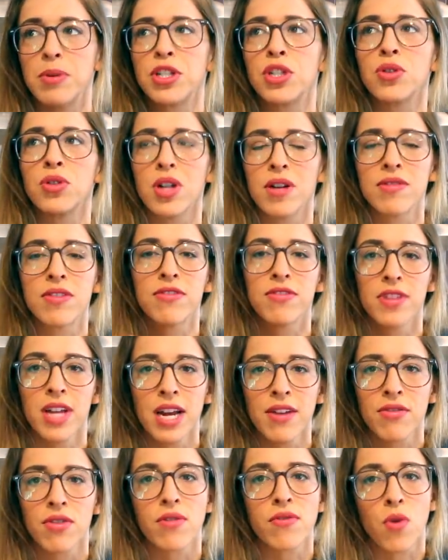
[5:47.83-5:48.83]
but you love the
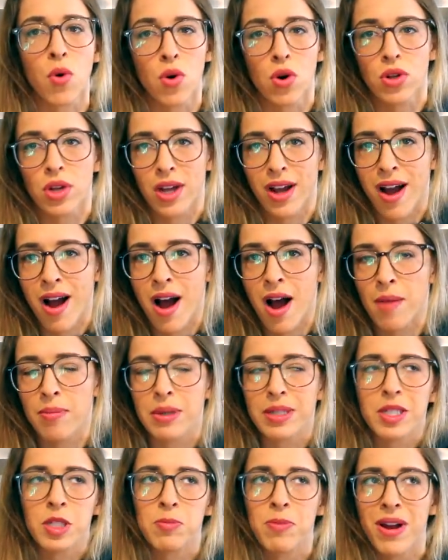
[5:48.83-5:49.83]
flavor of corn on the cob
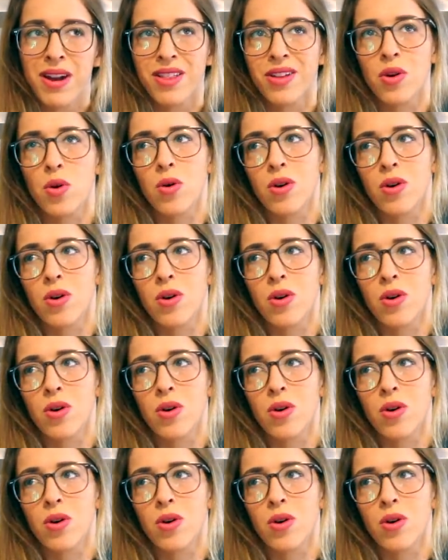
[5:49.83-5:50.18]
because it's better than